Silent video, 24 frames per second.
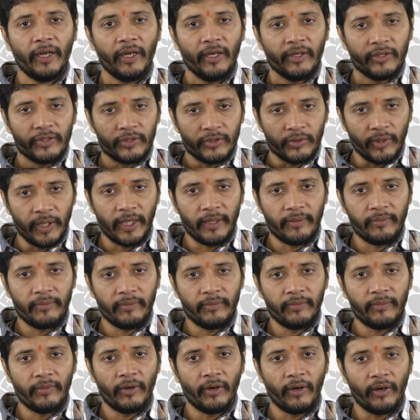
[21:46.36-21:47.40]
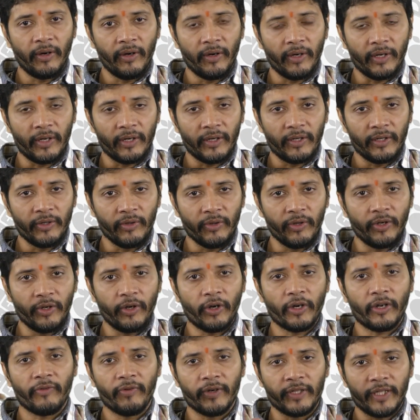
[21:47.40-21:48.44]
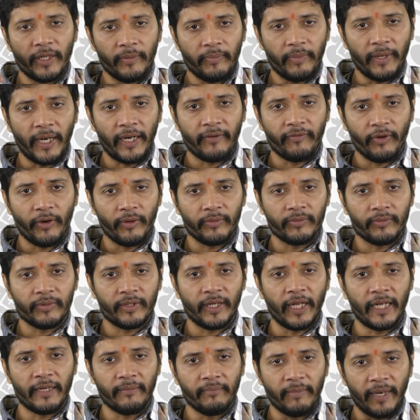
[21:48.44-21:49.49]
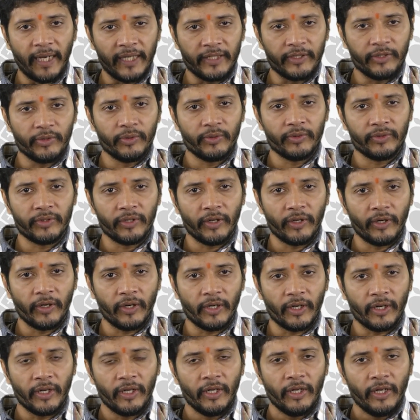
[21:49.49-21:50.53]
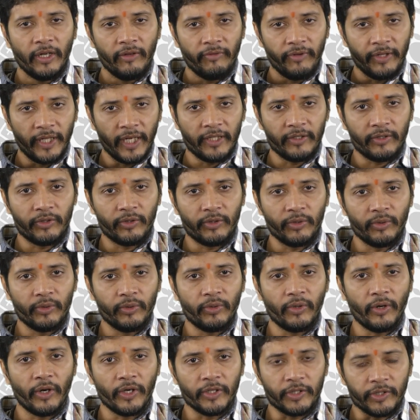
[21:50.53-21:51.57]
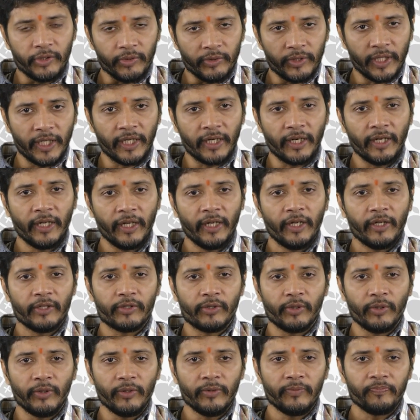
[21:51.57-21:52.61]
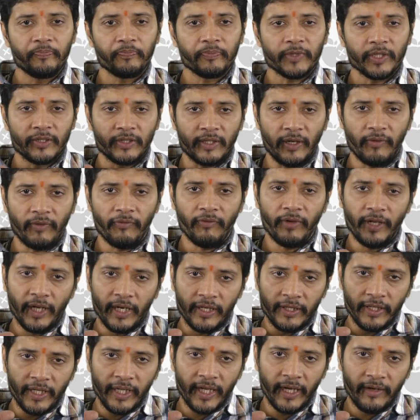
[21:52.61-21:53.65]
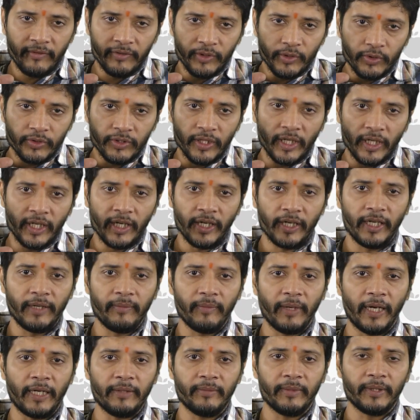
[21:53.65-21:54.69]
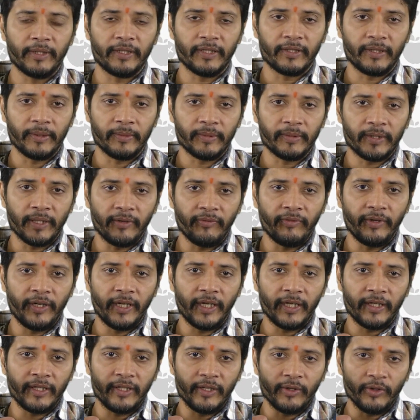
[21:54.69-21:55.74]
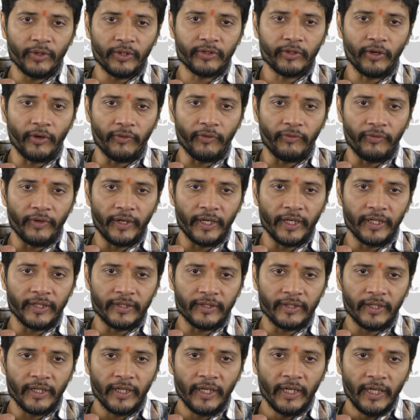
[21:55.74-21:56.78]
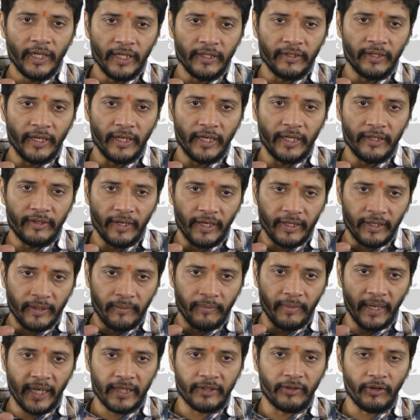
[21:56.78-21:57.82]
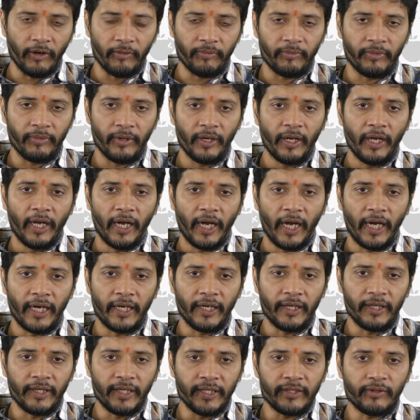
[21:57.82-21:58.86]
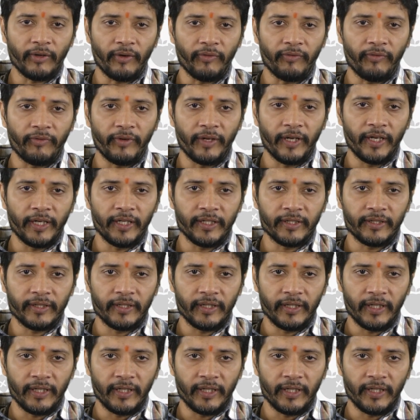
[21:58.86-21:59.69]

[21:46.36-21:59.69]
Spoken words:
Swayam, or lot of other platforms like Byju's or Vedantu or Tutor. So somewhere they have used the learning management system. Somewhere the software is at the backdrop, and this software is